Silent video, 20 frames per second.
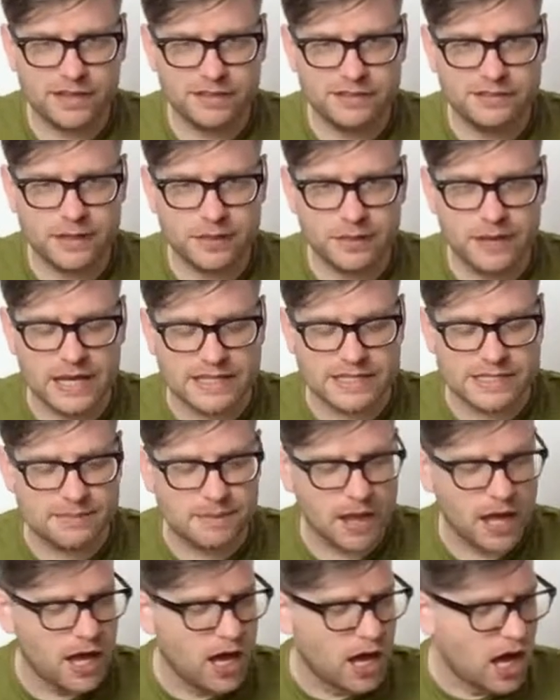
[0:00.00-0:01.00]
this.
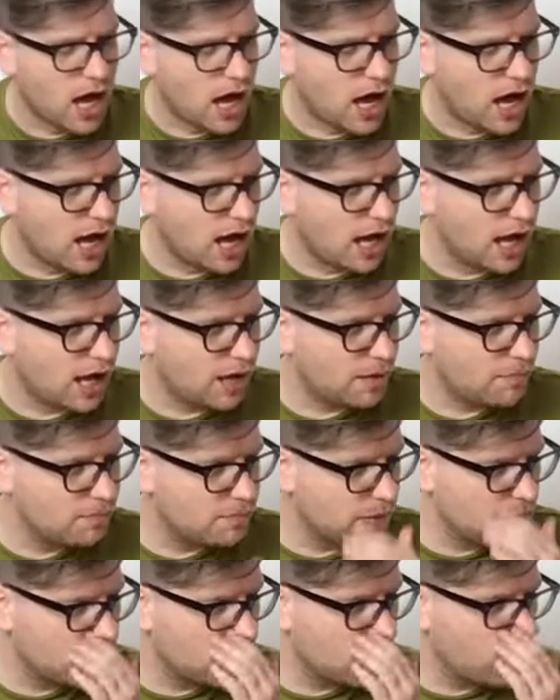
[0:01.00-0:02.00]

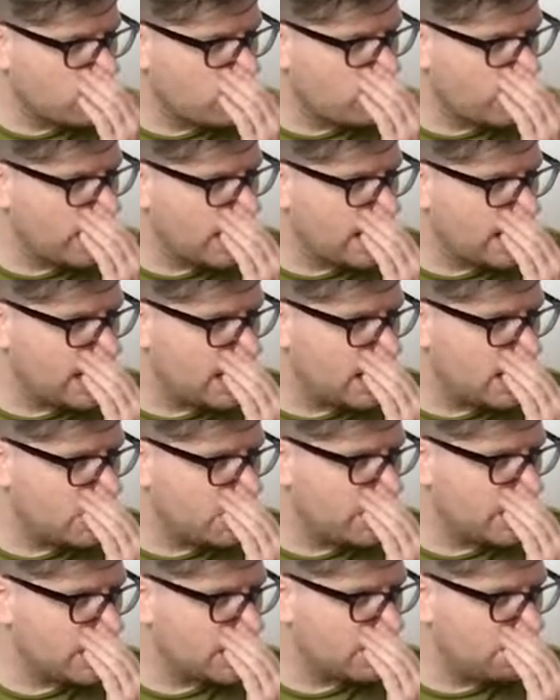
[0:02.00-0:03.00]
We're
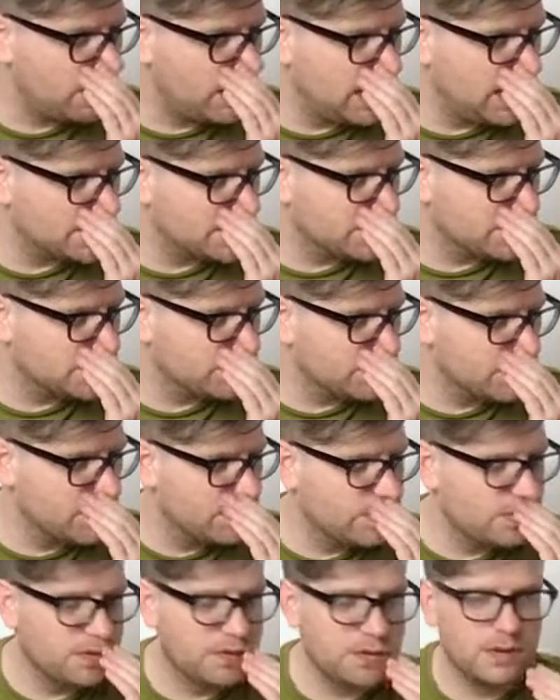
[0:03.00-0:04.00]
going to blitz
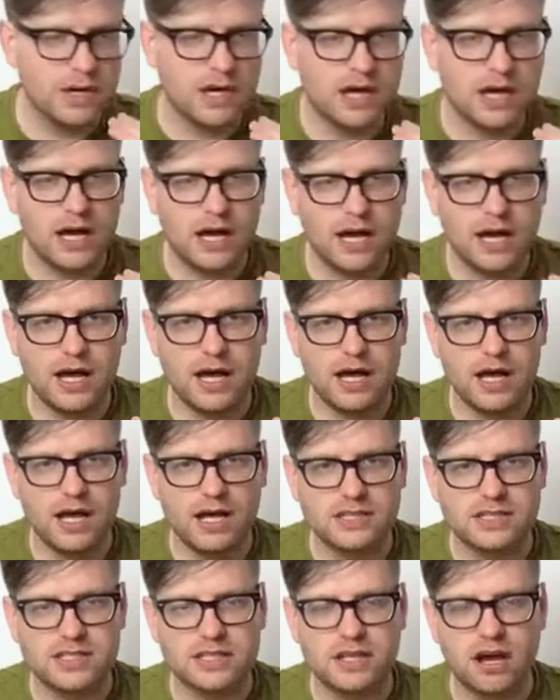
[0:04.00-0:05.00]
through
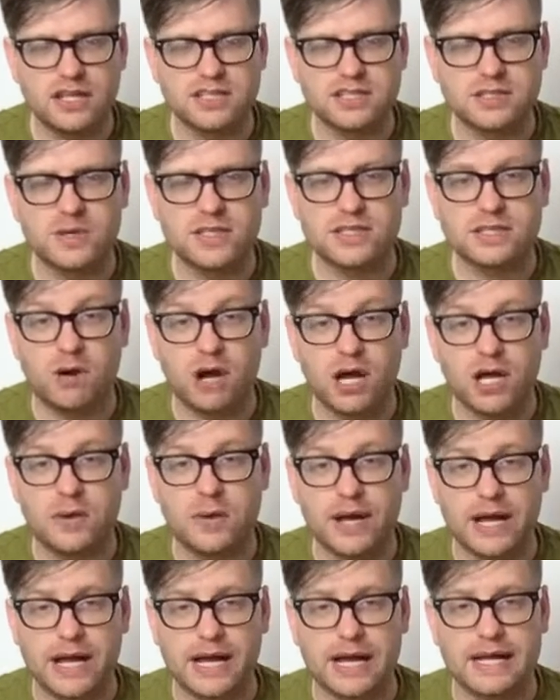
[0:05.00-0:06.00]
tonight's quiz quite
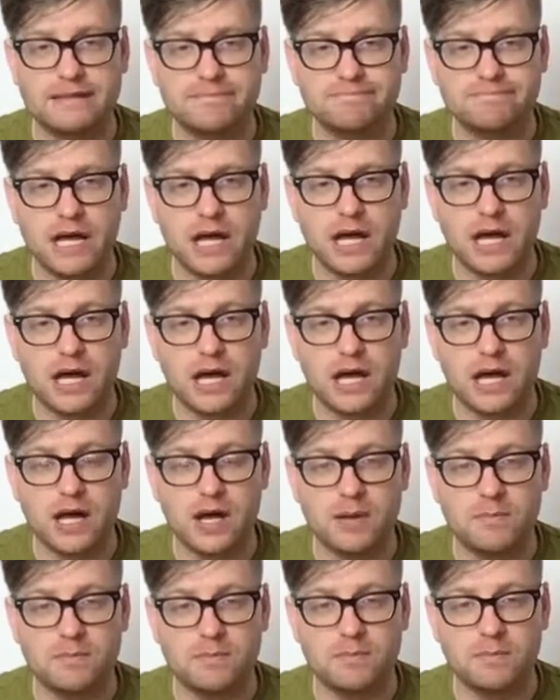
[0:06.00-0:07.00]
quickly
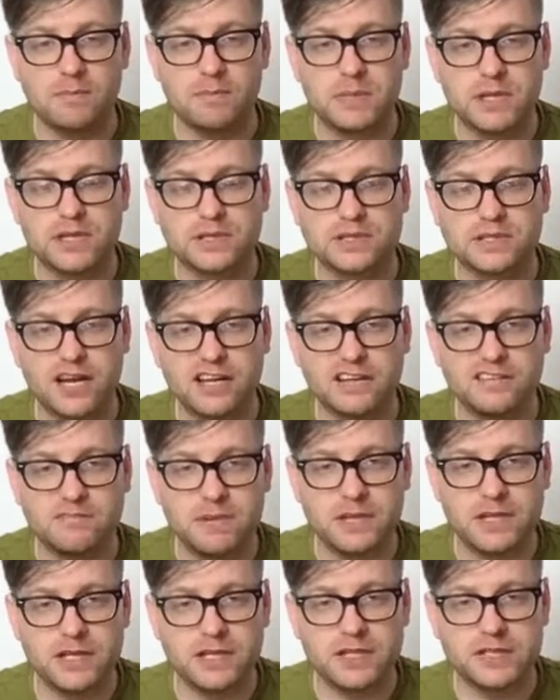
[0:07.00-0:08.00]
because I've
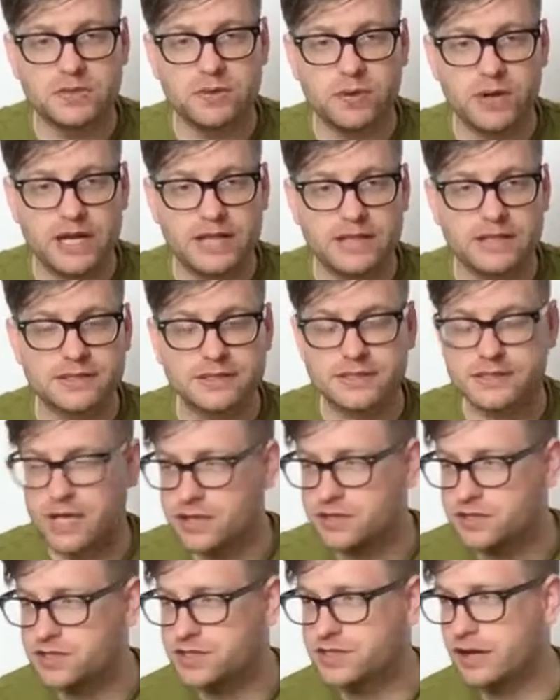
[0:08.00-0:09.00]
been enjoying the
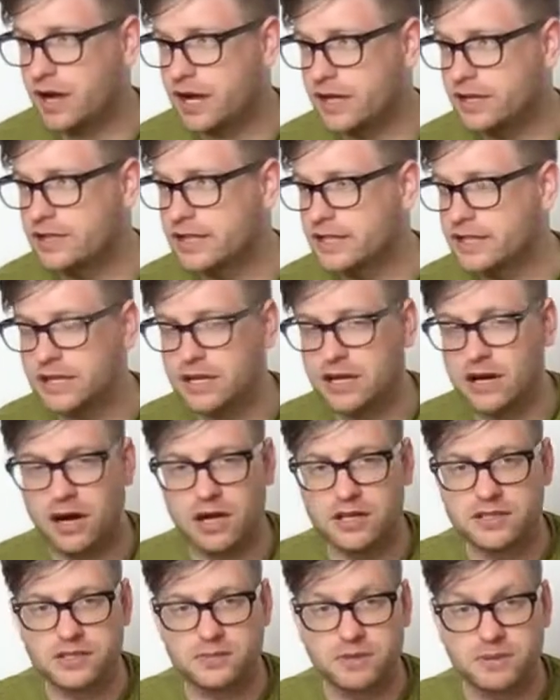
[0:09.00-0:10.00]
sunshine in the
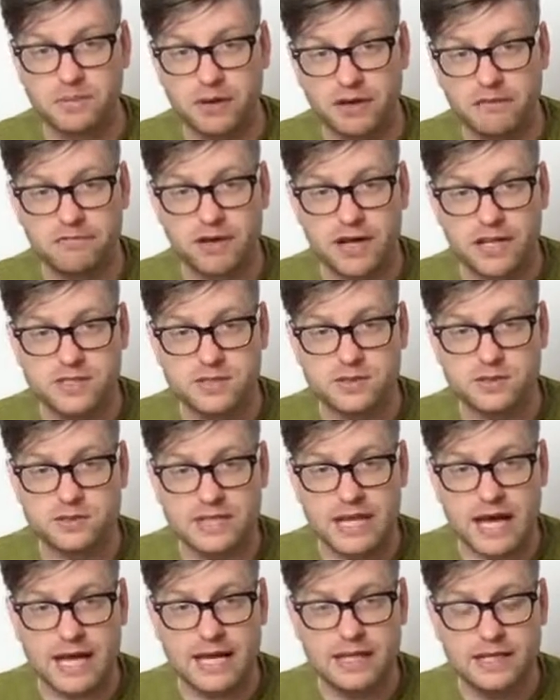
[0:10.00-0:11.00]
garden with my friends all
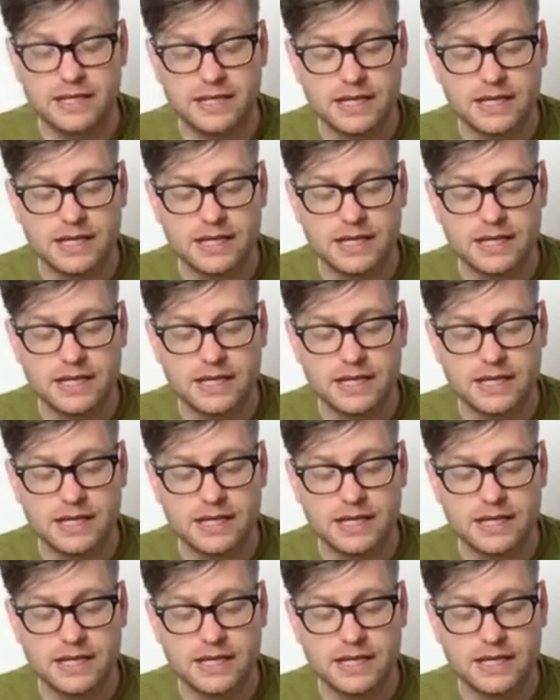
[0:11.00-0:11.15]
day,